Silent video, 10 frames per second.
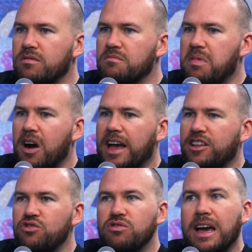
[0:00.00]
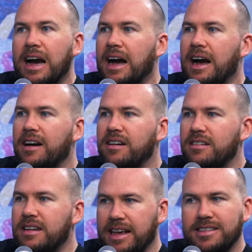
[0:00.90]
buy a new car
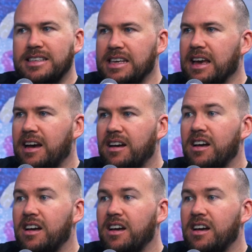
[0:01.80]
next year,